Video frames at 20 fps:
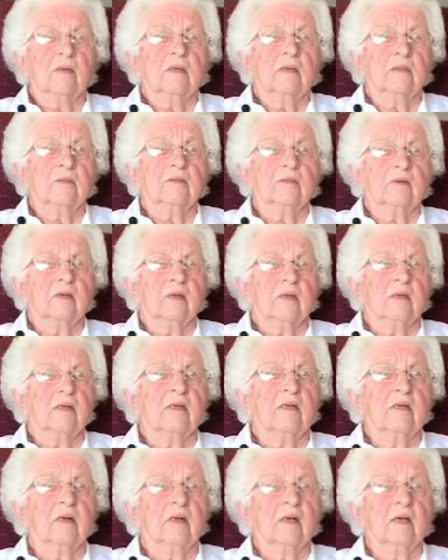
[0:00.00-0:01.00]
I said he
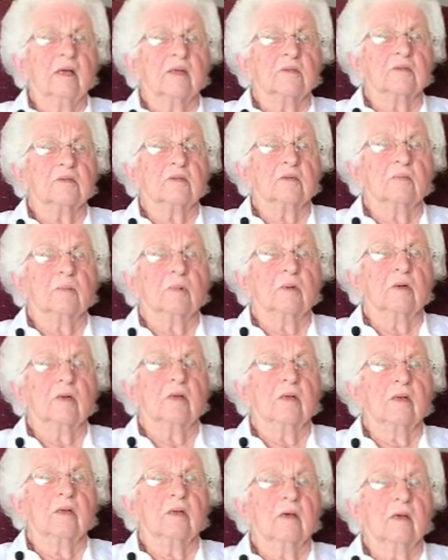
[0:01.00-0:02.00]
did a Last Supper,
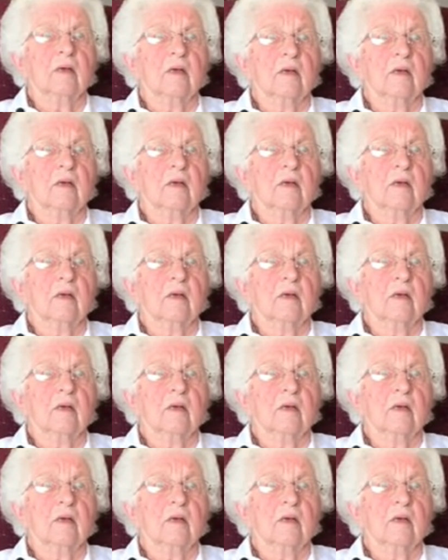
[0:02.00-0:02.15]
didn't I?